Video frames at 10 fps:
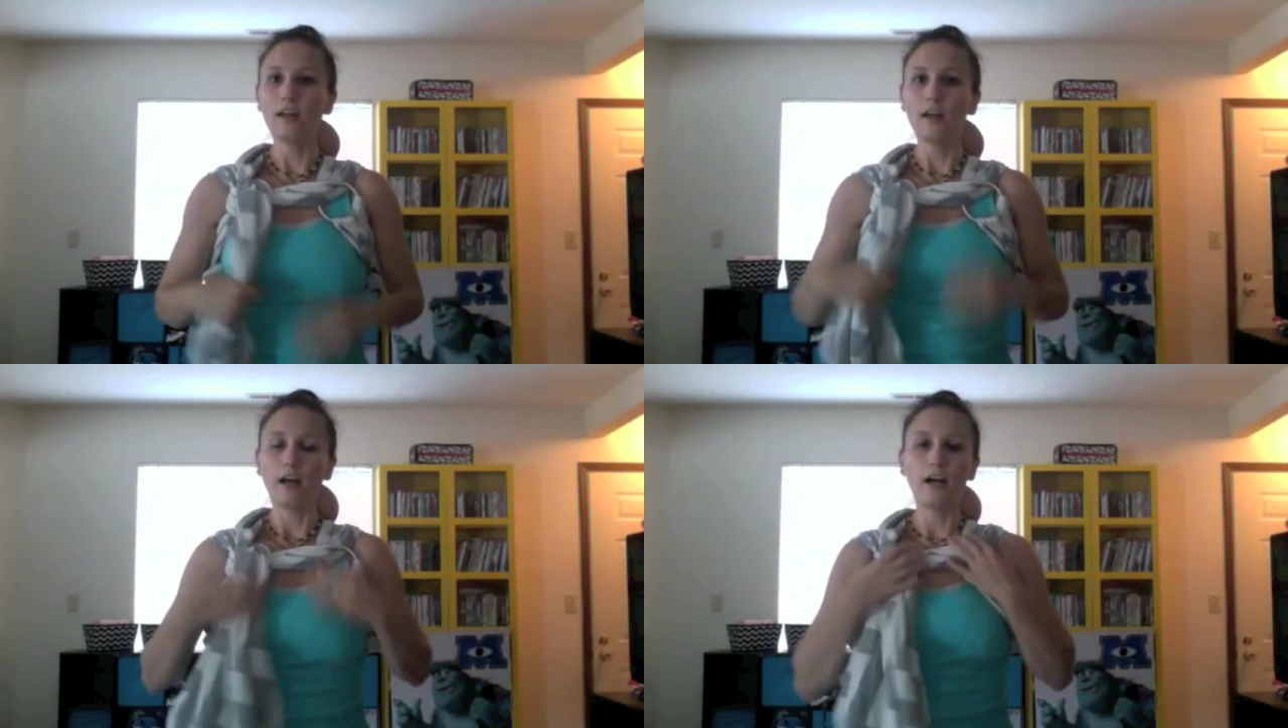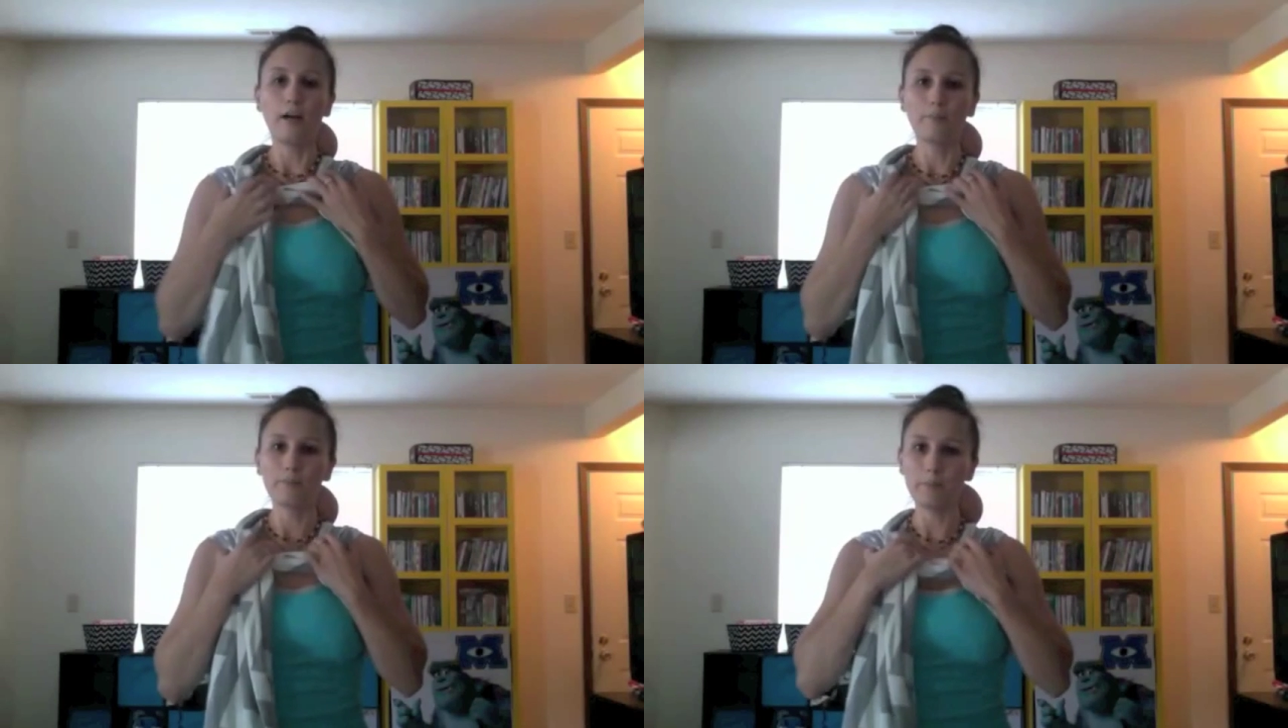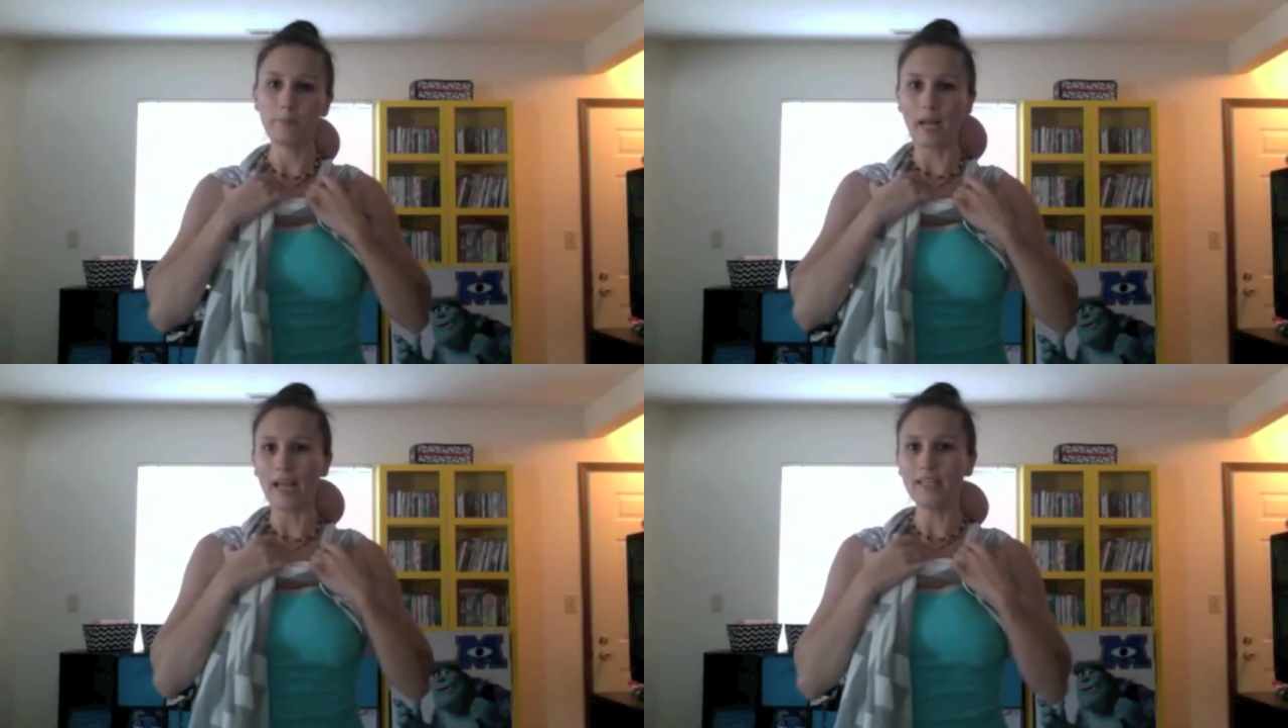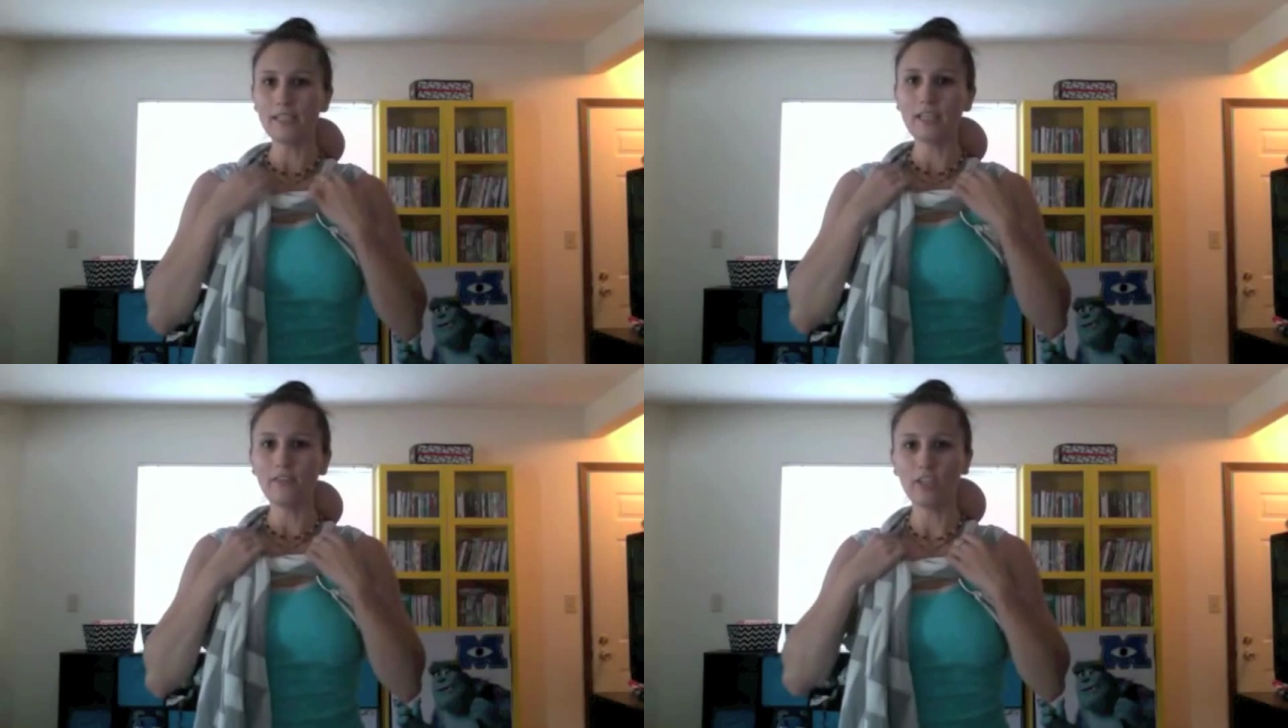But I'd
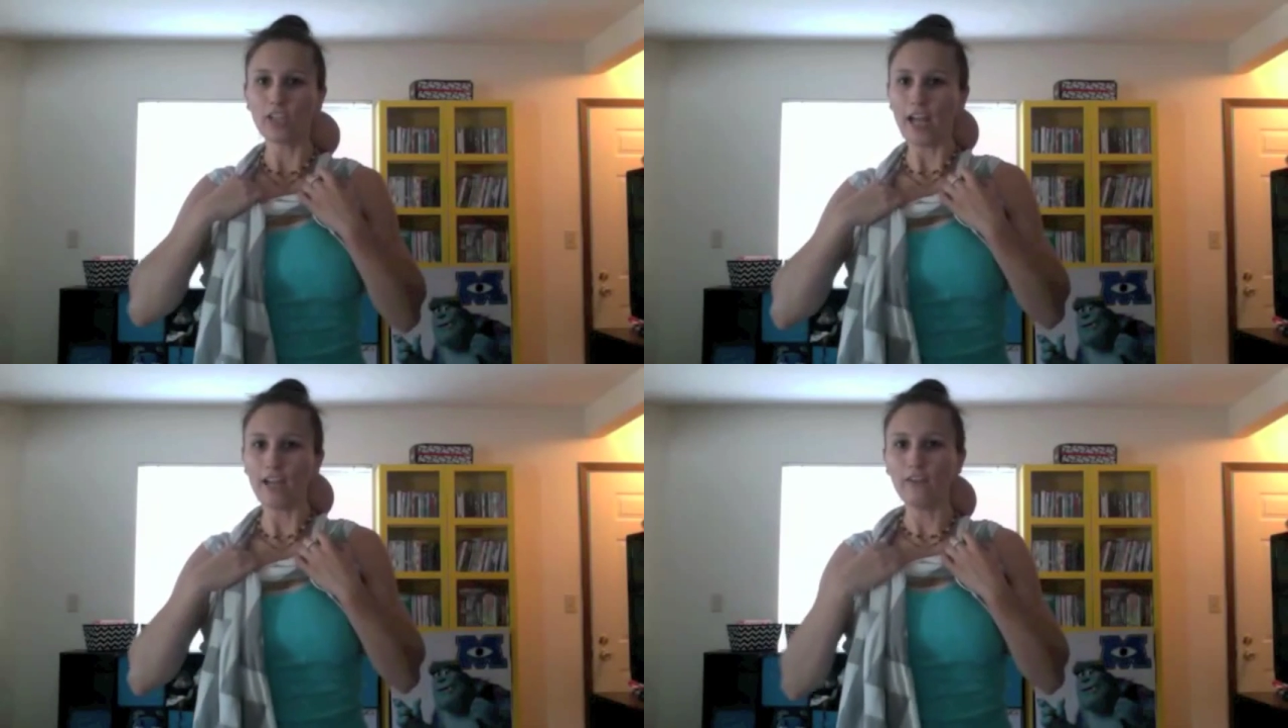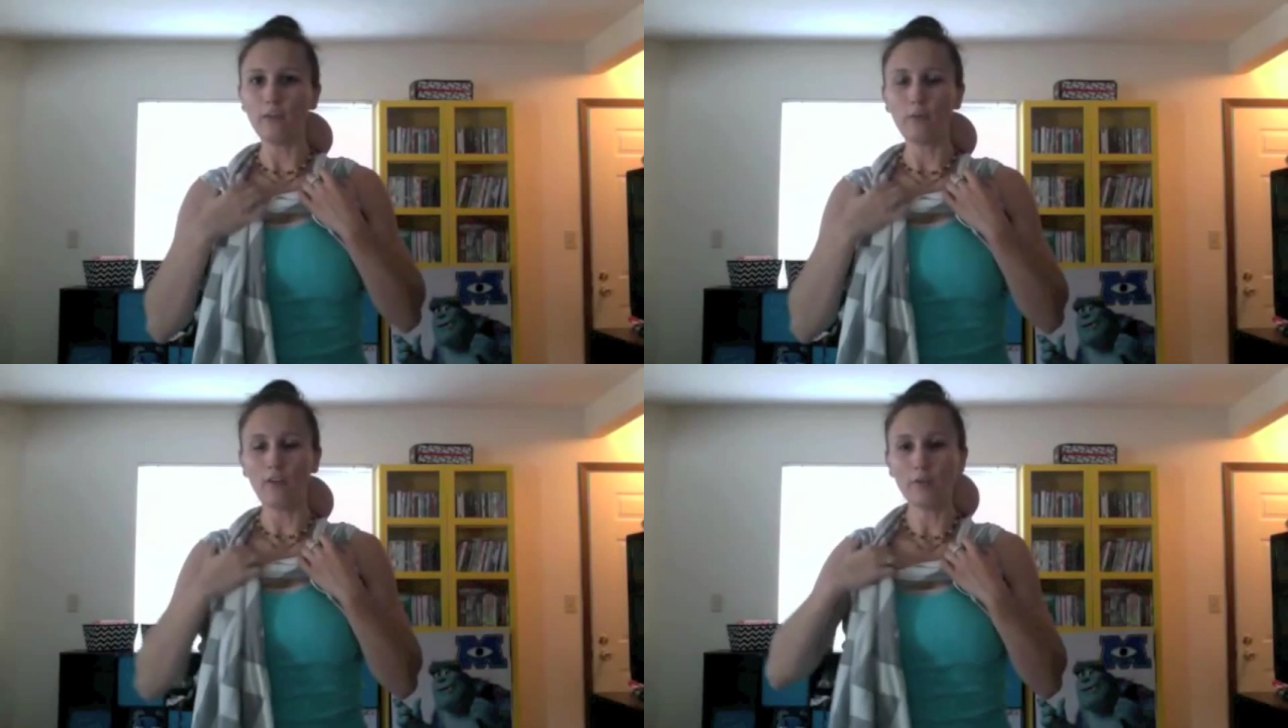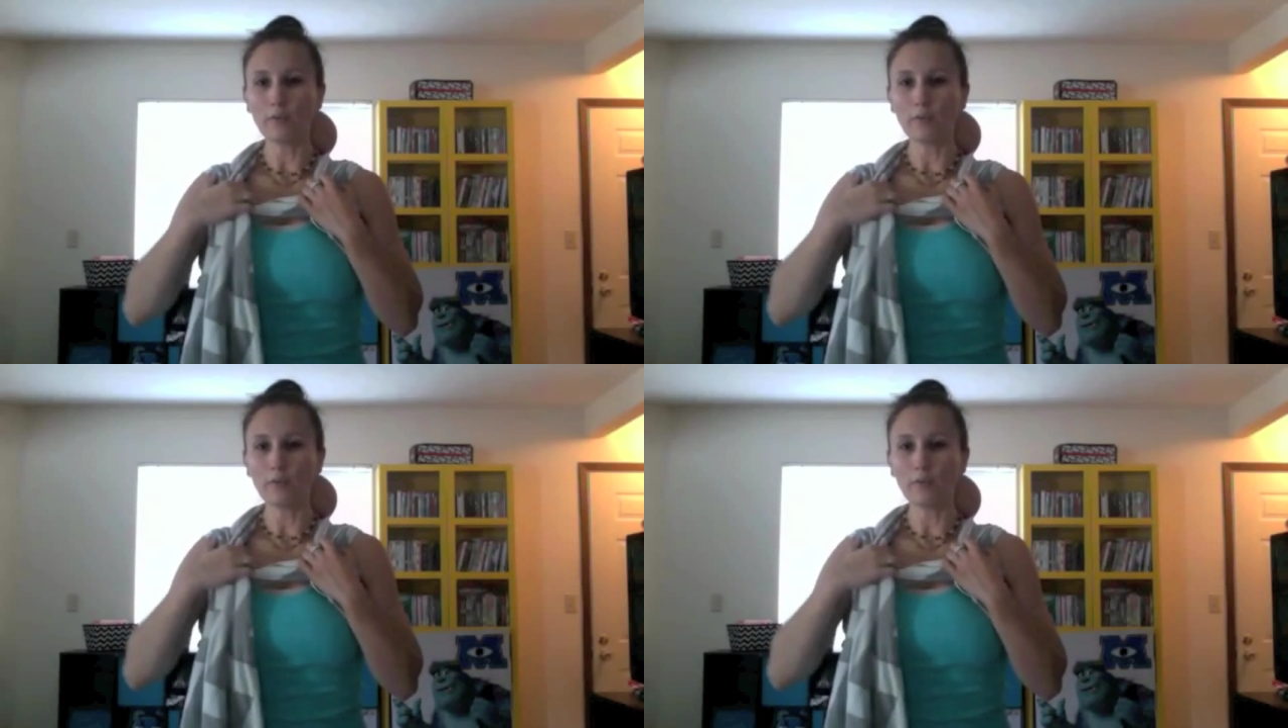say give it a try if you always